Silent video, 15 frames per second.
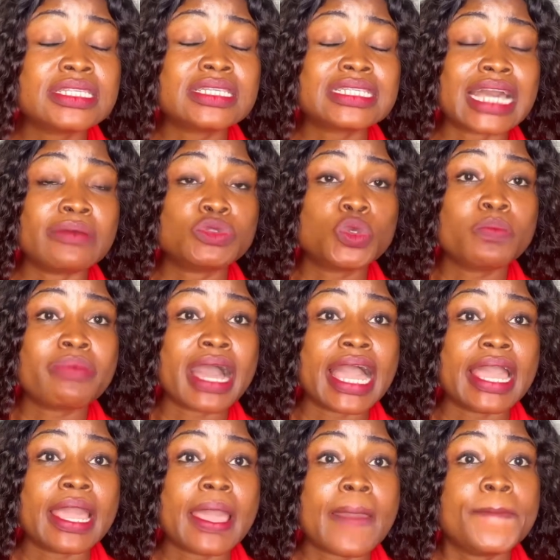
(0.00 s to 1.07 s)
the time to buy,
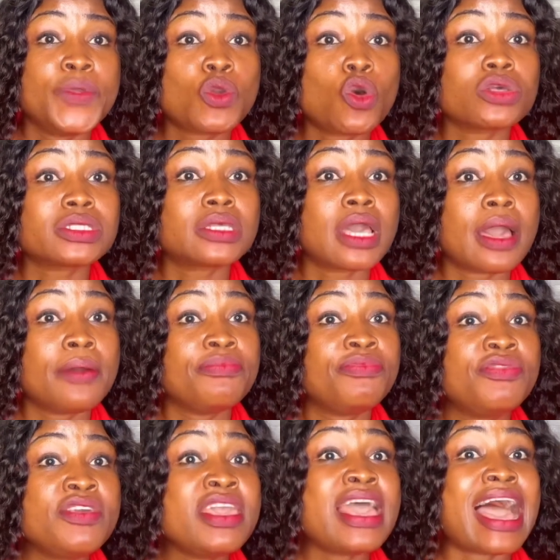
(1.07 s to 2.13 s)
because
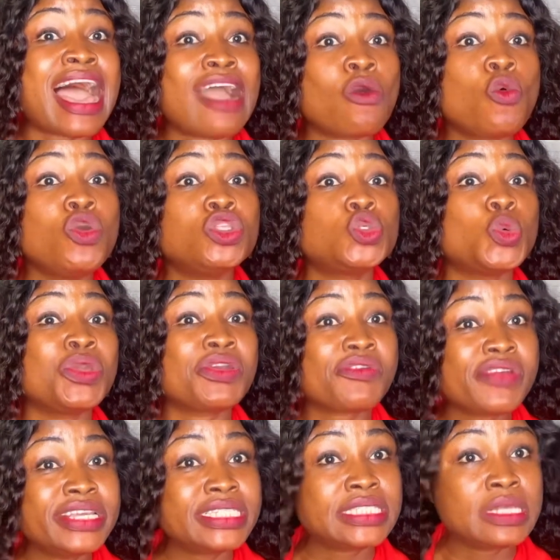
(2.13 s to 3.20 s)
they are going to
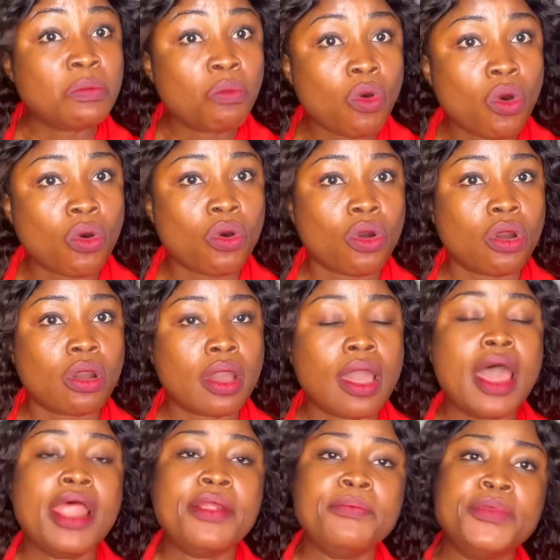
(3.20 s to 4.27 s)
increase the more.
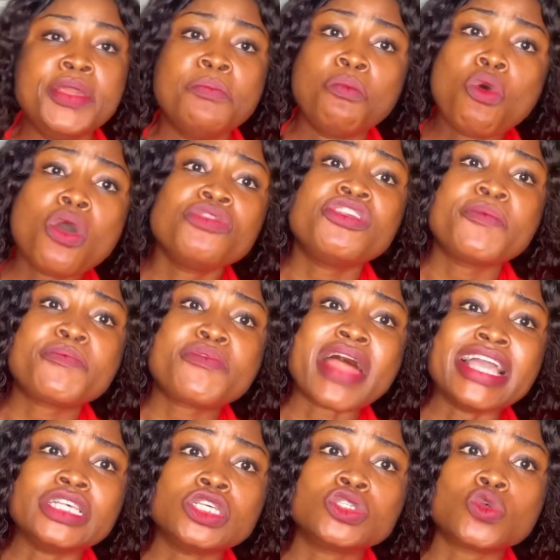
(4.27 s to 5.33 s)
the more the
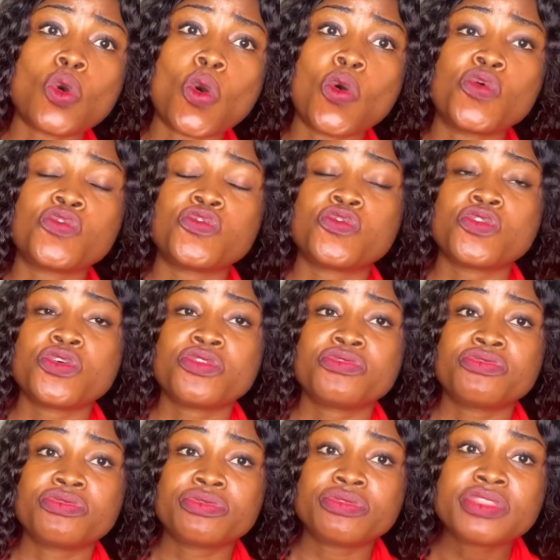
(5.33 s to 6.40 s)
prices of
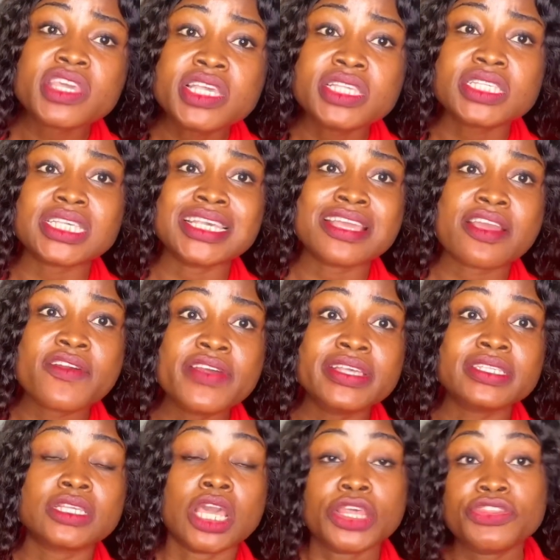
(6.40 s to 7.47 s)
things
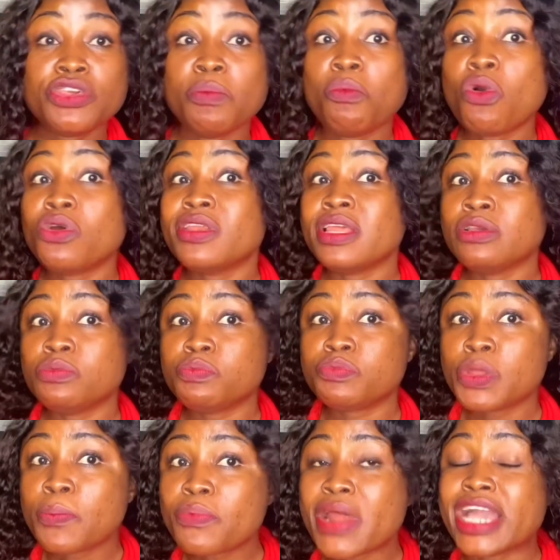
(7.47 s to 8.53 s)
increase, the more the
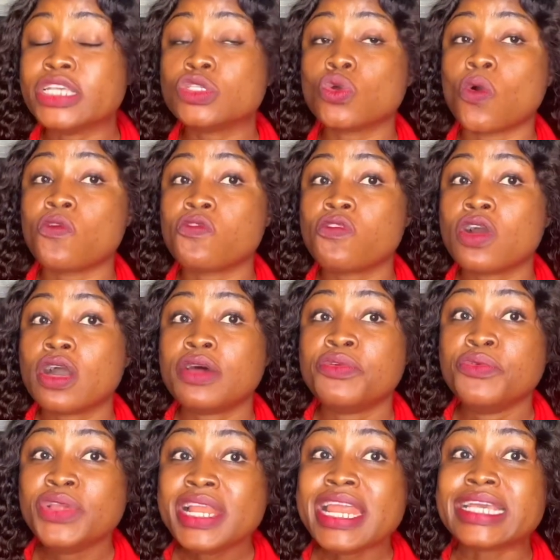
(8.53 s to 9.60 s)
price of
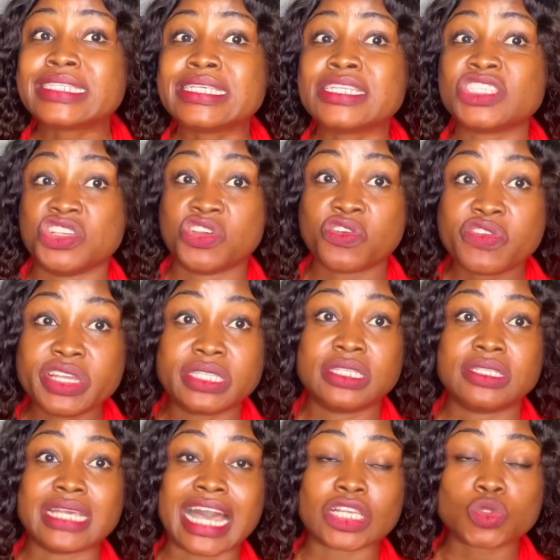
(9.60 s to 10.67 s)
real estate
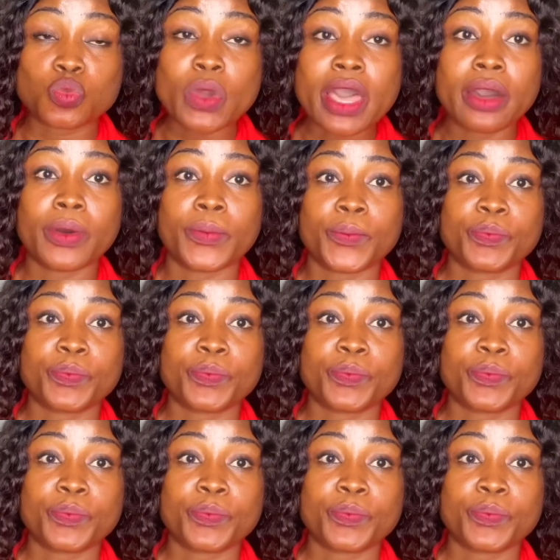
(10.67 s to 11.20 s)
increases as well.